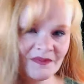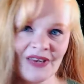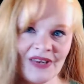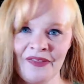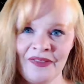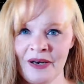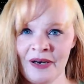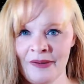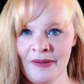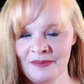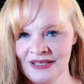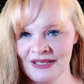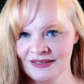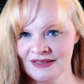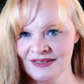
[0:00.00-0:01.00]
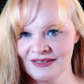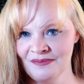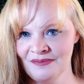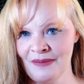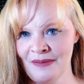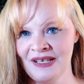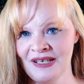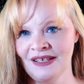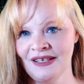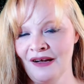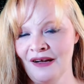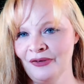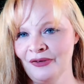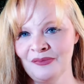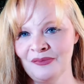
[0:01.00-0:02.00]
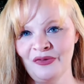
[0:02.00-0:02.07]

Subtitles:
I thought about maybe covering